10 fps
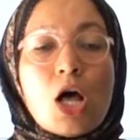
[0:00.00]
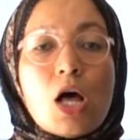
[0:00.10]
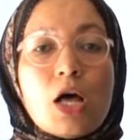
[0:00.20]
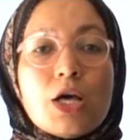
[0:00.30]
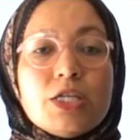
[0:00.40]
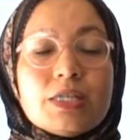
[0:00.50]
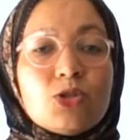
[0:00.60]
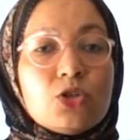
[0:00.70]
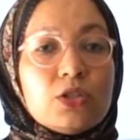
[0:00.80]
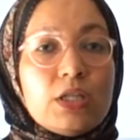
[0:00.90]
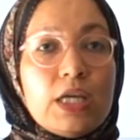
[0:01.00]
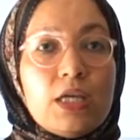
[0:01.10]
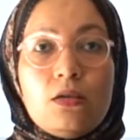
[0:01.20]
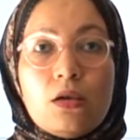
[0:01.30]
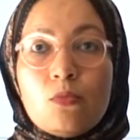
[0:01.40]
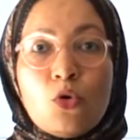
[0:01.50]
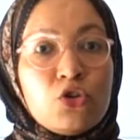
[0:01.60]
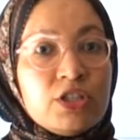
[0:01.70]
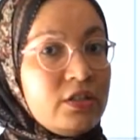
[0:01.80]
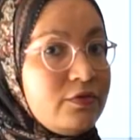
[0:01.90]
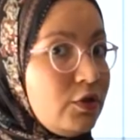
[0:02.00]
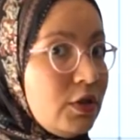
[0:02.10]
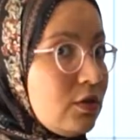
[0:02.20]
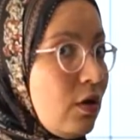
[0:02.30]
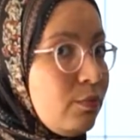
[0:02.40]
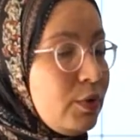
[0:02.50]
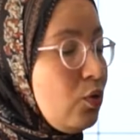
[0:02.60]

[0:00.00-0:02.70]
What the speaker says: yesterday morning, for example,